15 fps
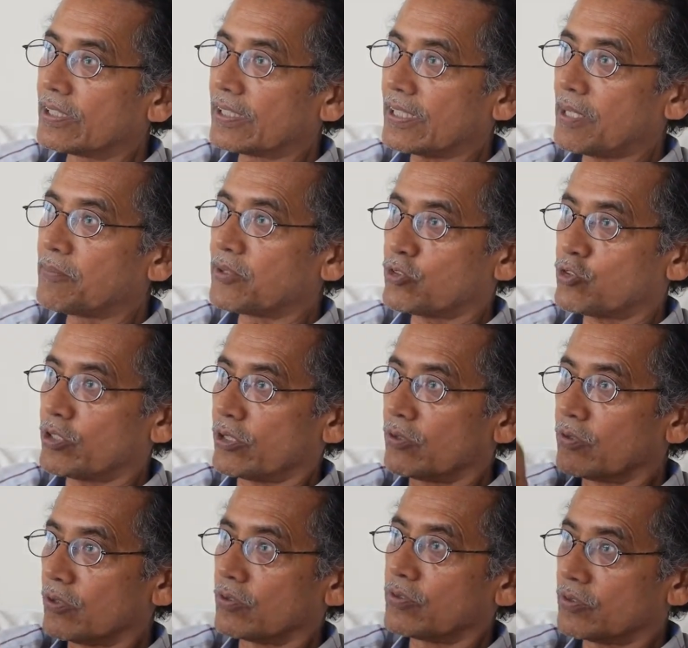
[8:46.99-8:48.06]
chemistry.
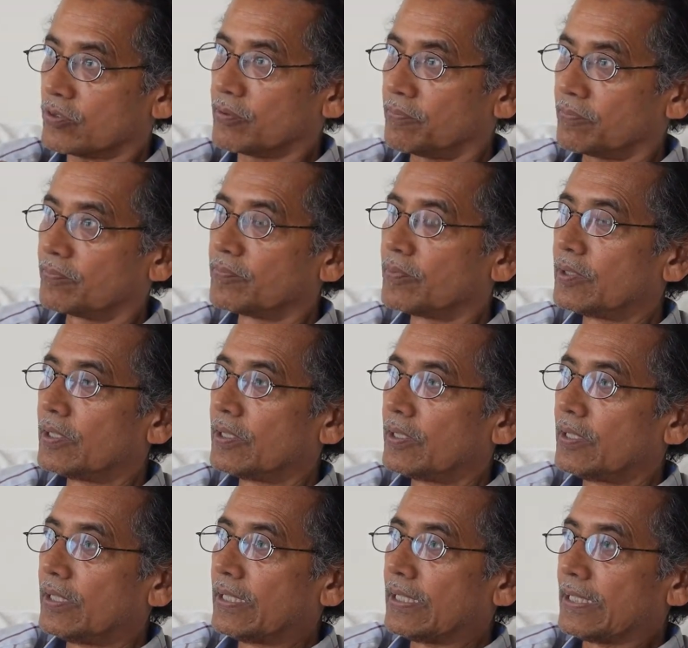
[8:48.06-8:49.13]
Some
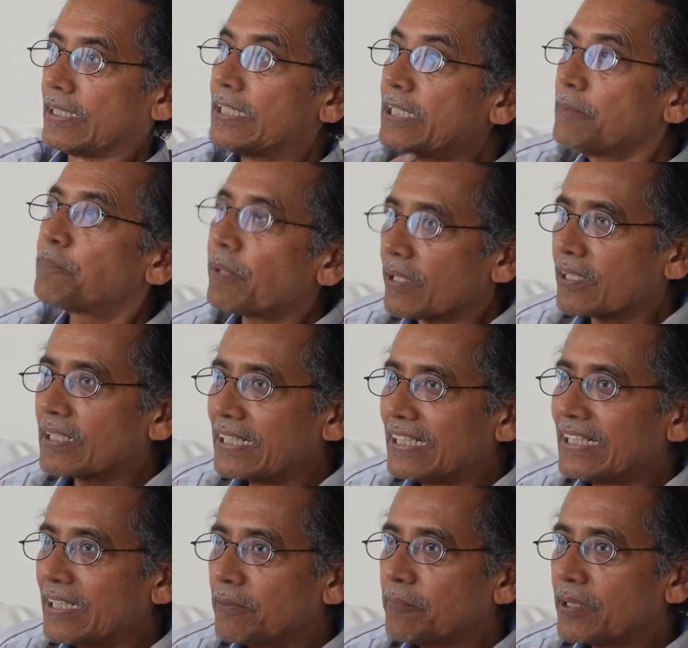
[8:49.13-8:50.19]
deeper
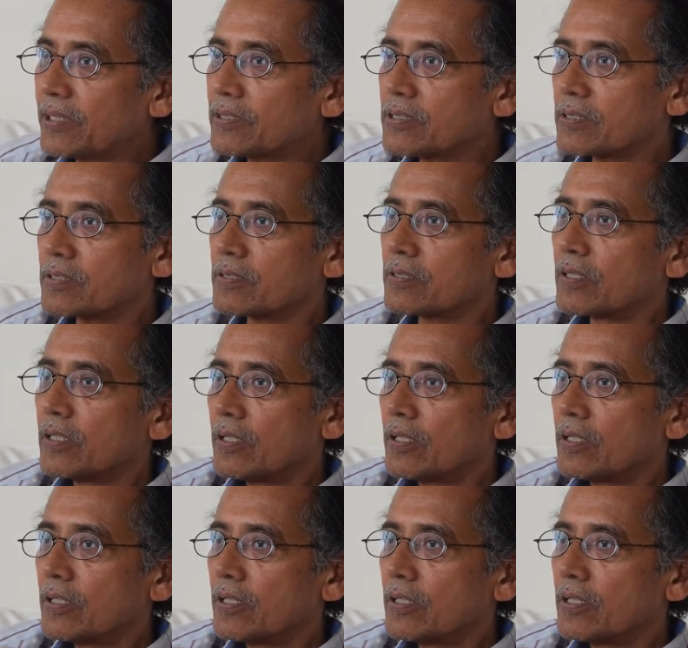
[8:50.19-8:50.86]
cleaning means